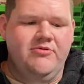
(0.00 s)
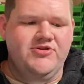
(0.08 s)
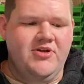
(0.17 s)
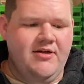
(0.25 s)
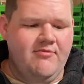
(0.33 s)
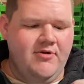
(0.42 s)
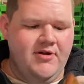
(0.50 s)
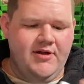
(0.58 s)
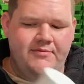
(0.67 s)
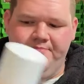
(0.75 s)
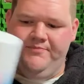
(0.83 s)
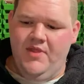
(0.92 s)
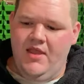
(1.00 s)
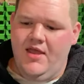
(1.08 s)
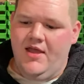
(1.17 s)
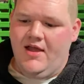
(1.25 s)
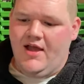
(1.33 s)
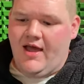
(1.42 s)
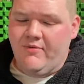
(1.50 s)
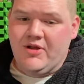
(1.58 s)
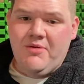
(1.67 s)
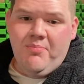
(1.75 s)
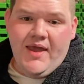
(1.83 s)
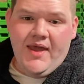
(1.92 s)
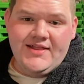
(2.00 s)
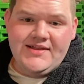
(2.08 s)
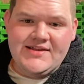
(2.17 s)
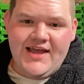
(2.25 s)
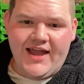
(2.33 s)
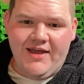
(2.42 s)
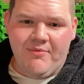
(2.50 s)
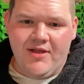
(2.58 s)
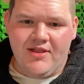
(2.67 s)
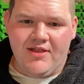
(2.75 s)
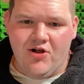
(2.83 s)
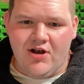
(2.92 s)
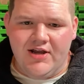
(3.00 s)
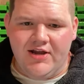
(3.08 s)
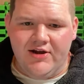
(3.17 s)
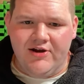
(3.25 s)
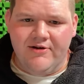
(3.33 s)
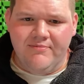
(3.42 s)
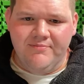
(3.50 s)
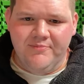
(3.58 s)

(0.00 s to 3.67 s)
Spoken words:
we're dry, we're good. I'm going to paint the Tacket Method on here.